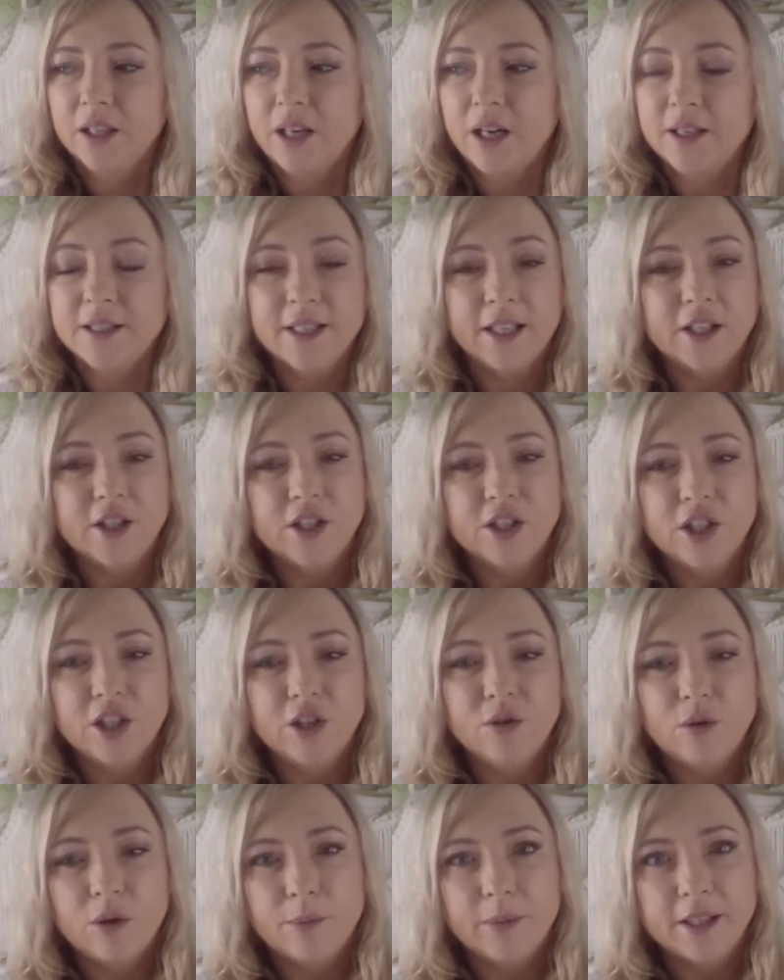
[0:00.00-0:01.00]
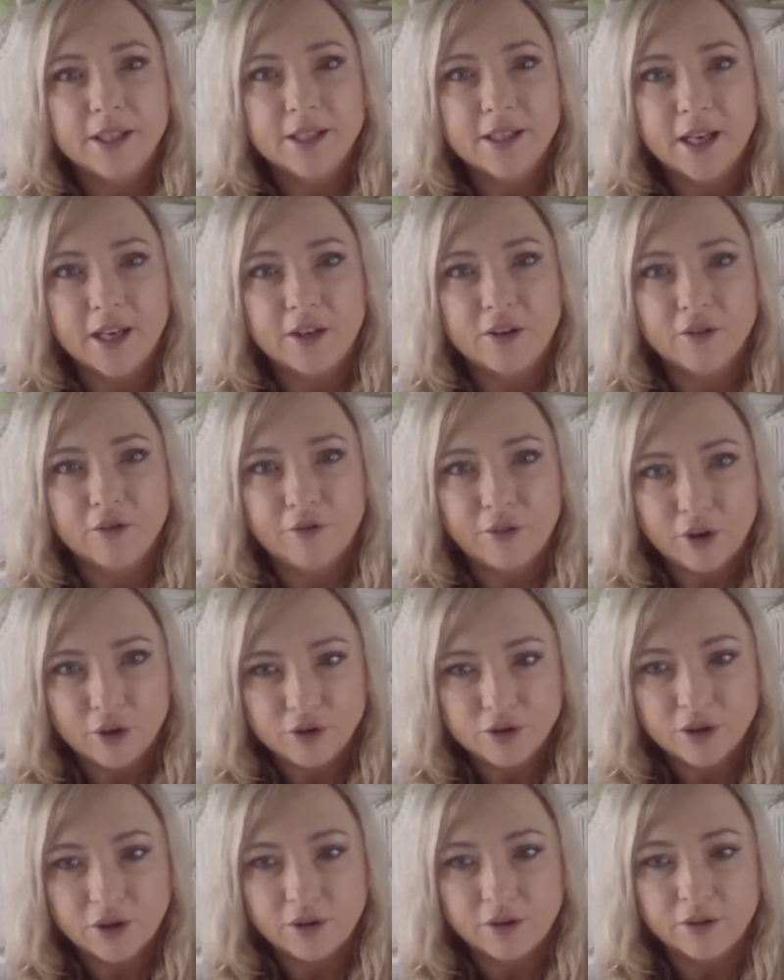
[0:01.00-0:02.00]
I said, do you want me to take your
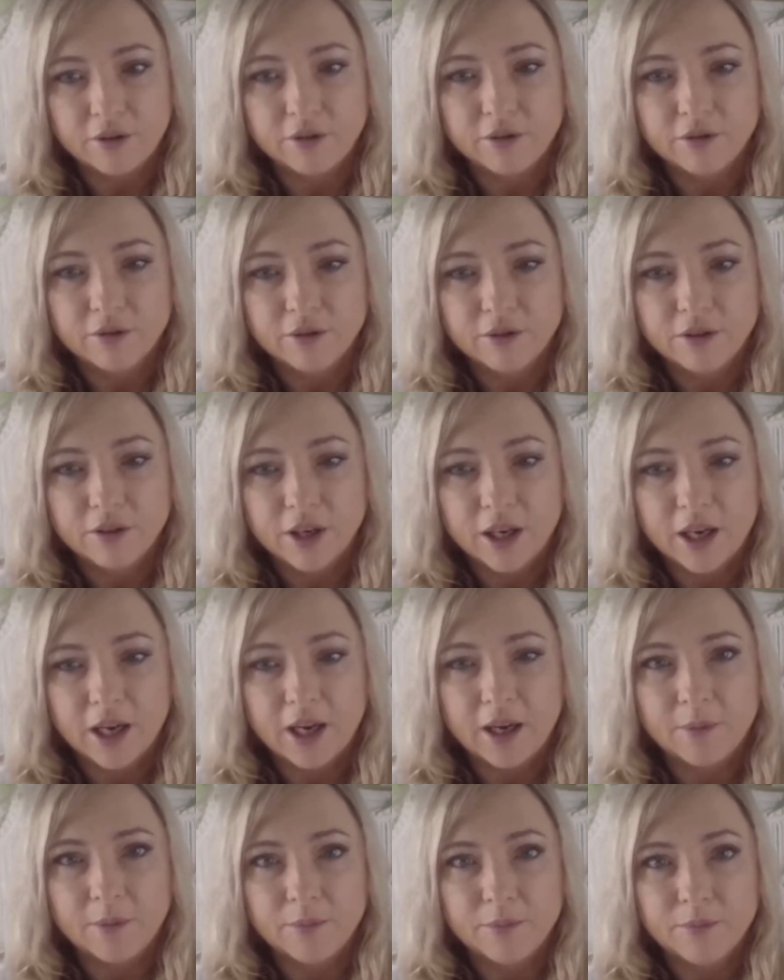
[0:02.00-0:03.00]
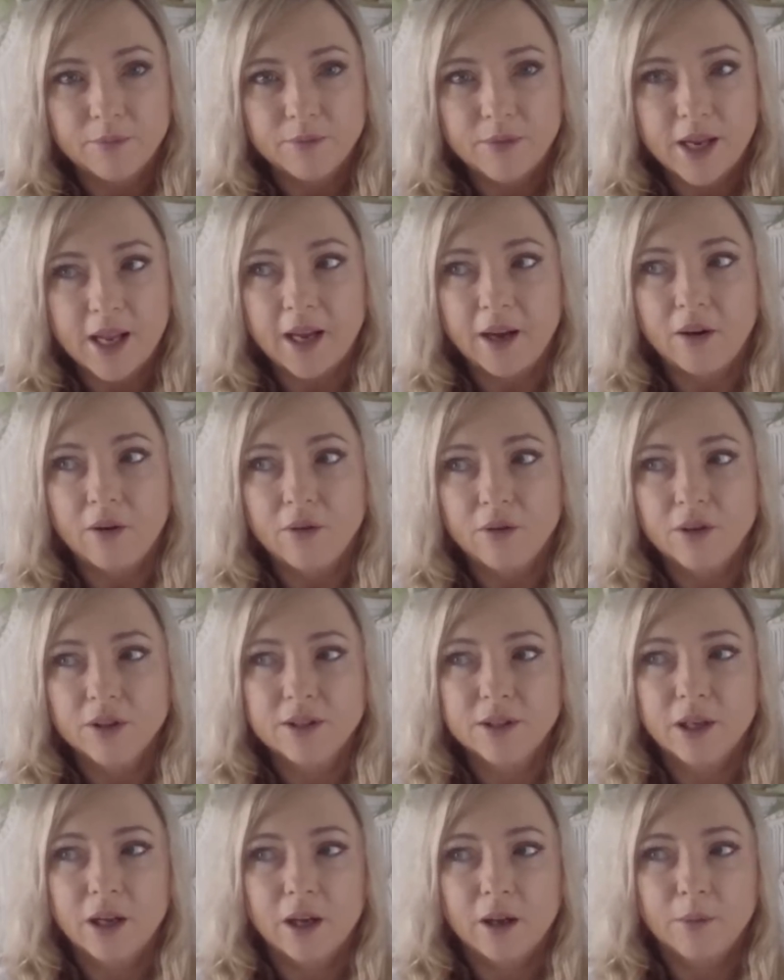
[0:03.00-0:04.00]
photo now?
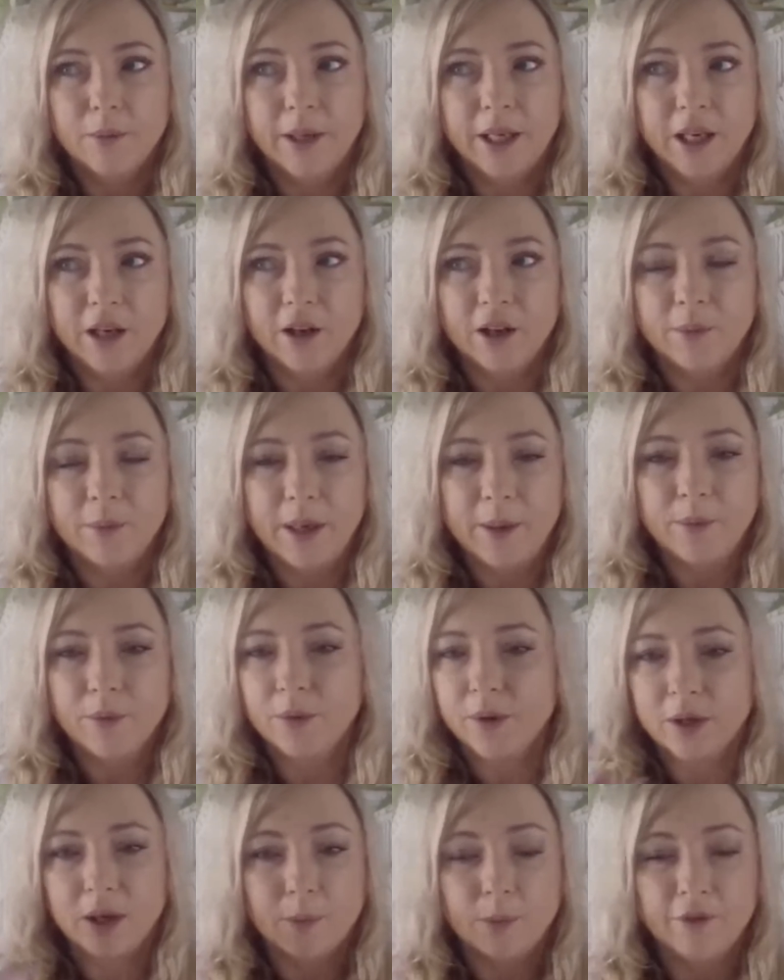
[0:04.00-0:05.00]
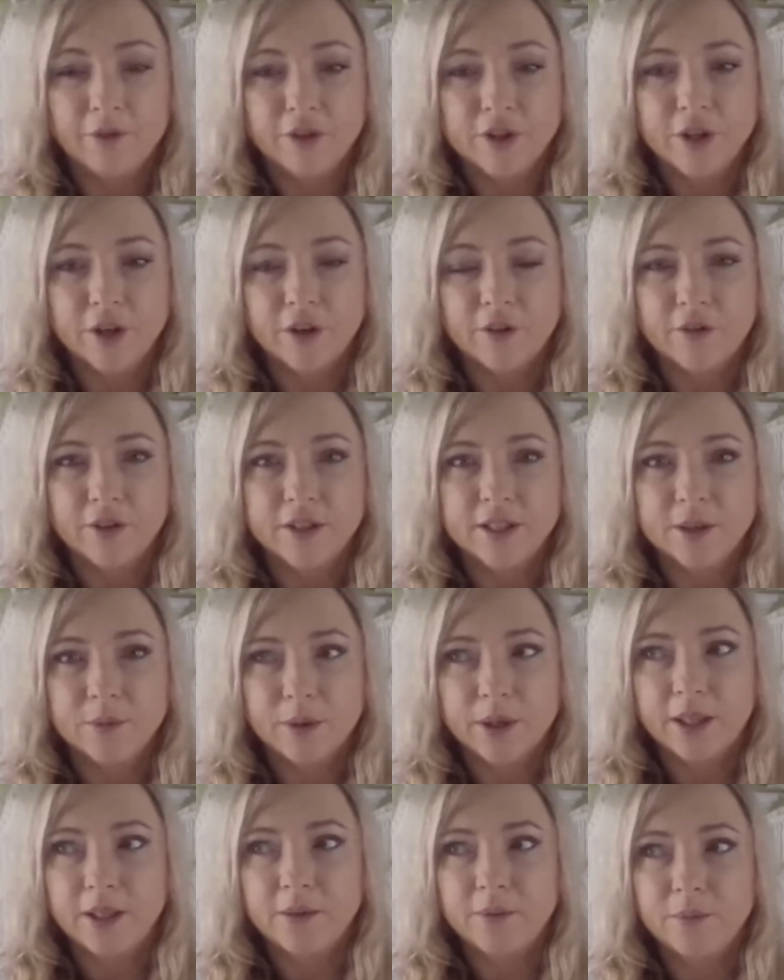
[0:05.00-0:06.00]
Because, I mean, a lot of people, I'm a photographer, so
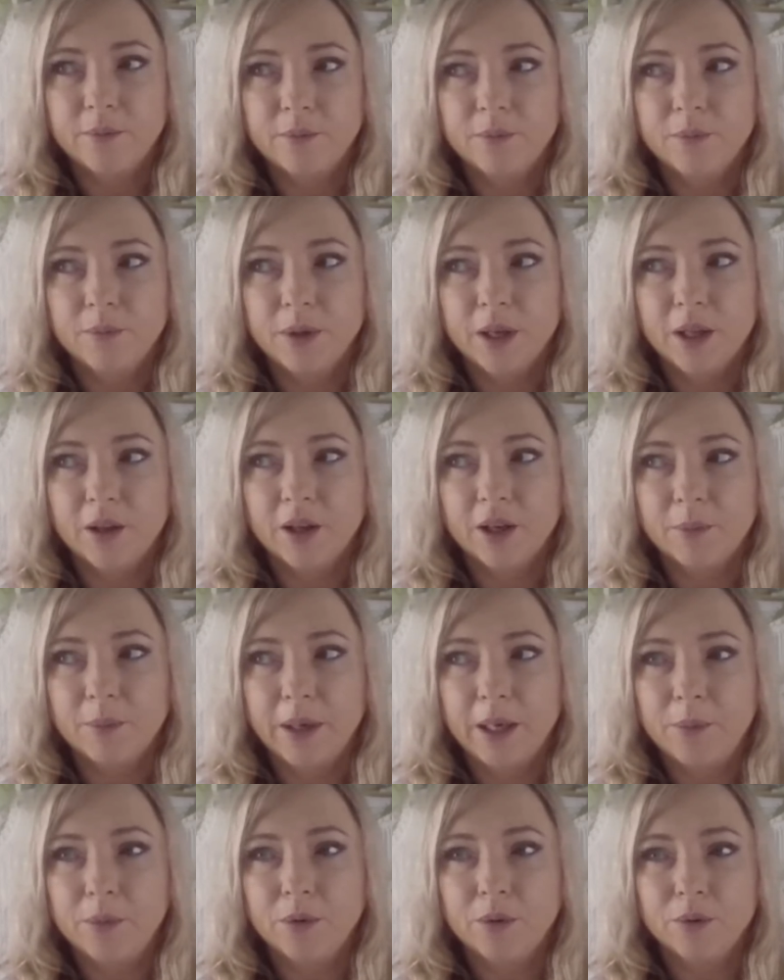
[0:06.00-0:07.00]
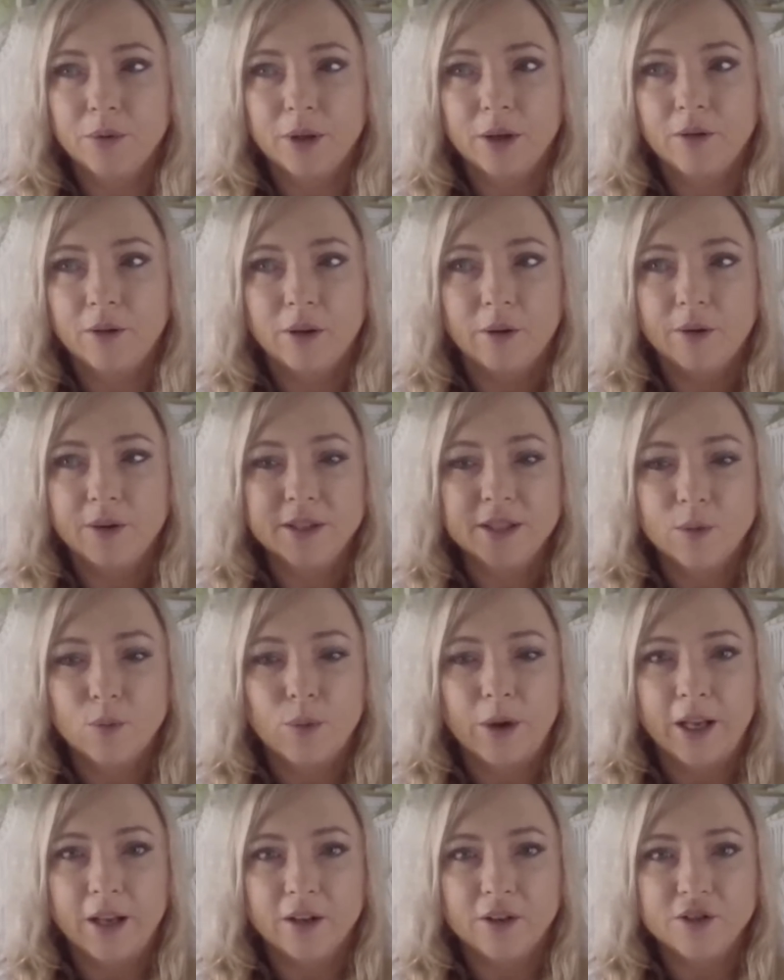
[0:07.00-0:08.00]
when a lot of people, they'll go on
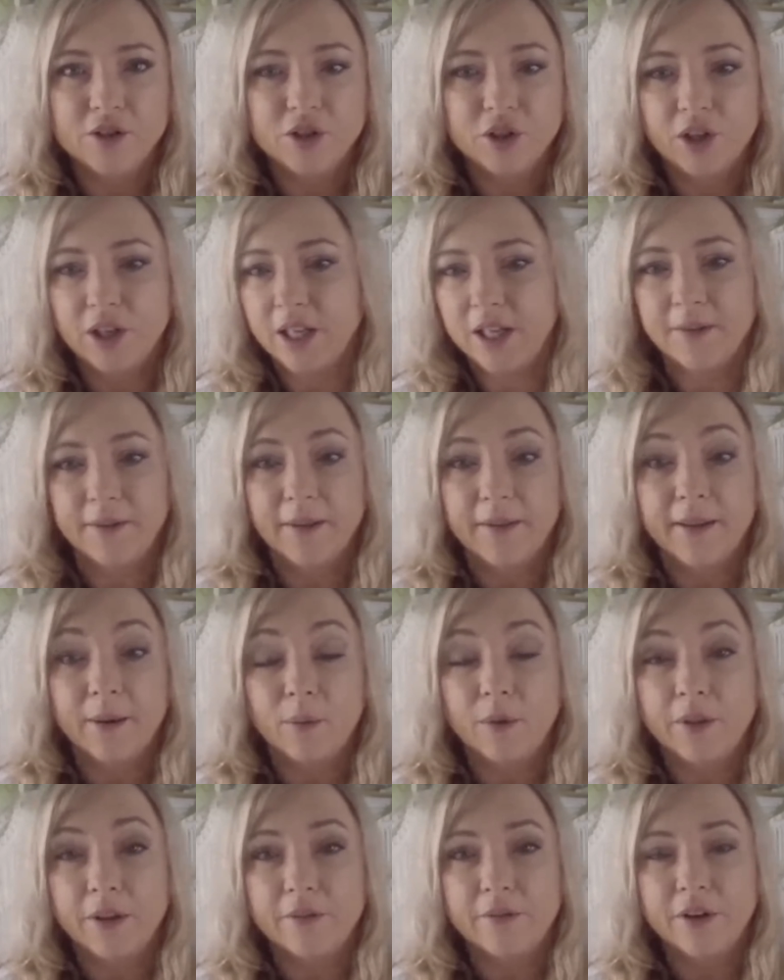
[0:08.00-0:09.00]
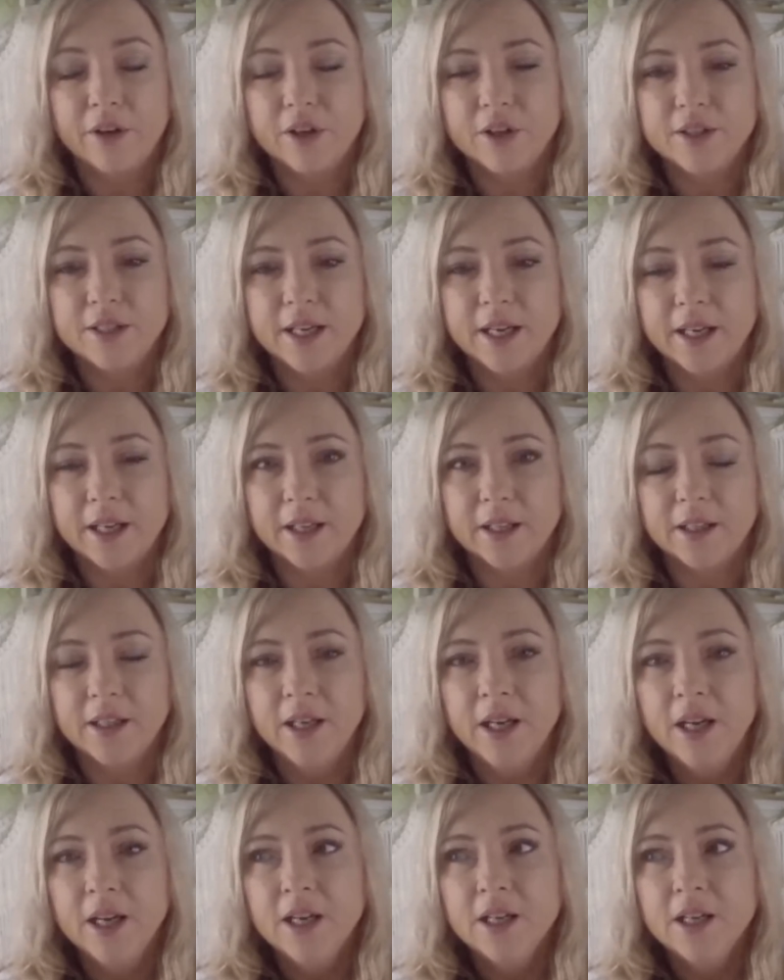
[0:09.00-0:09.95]
some weight loss journey and then they want their photos taken.